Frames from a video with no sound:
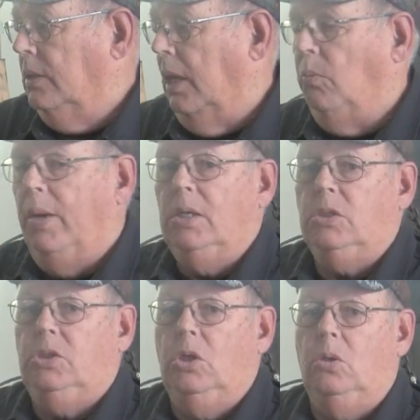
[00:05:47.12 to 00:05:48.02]
They went
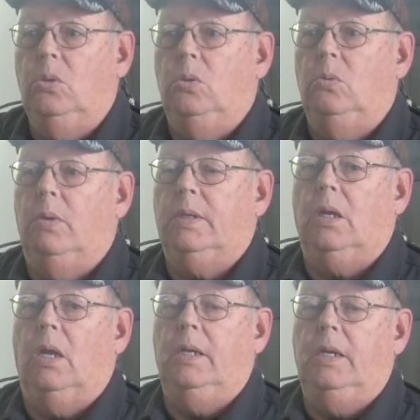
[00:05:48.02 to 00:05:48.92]
to what they
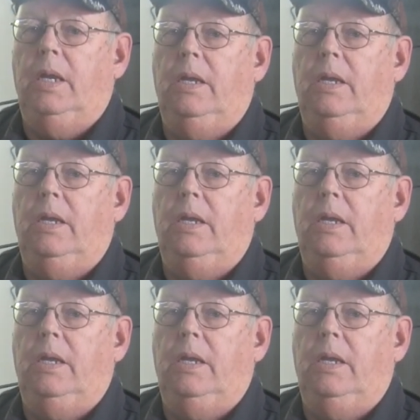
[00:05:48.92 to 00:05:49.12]
call an